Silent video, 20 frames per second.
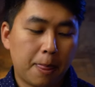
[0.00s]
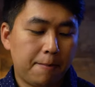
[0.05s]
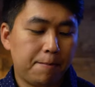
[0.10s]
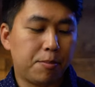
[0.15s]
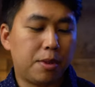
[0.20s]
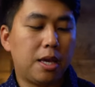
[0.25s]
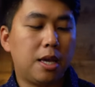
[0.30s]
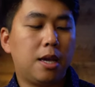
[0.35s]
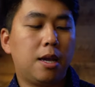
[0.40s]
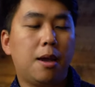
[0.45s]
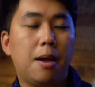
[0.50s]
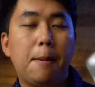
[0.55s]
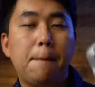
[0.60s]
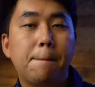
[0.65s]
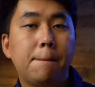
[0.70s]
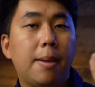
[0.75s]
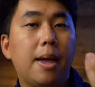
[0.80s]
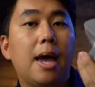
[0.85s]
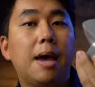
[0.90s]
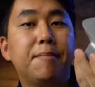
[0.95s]
The
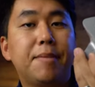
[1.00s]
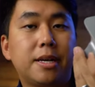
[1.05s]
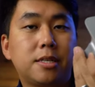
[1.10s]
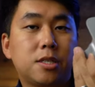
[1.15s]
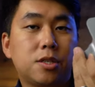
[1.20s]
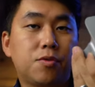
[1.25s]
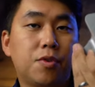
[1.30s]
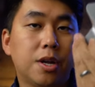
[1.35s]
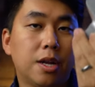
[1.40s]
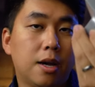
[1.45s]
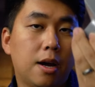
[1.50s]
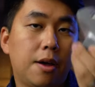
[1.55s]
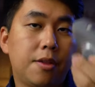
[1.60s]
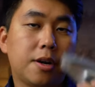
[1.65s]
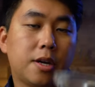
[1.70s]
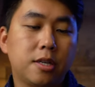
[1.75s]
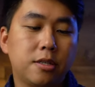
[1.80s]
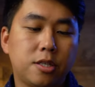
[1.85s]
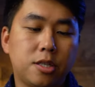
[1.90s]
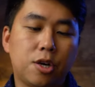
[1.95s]
M X three, other
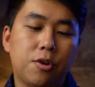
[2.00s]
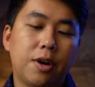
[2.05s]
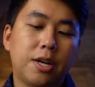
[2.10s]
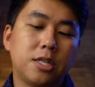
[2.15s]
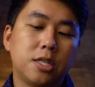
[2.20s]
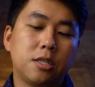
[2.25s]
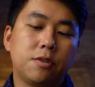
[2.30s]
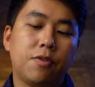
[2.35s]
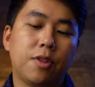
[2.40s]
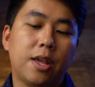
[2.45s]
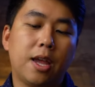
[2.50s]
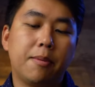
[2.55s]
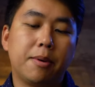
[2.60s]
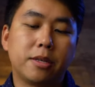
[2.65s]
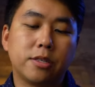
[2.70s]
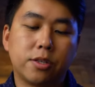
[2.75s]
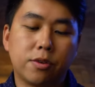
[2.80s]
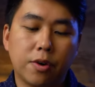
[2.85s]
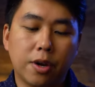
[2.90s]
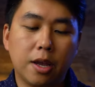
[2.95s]
considerations for the M
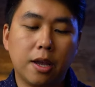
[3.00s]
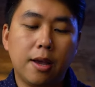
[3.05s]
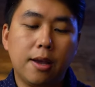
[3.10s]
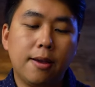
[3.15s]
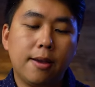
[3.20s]
X three.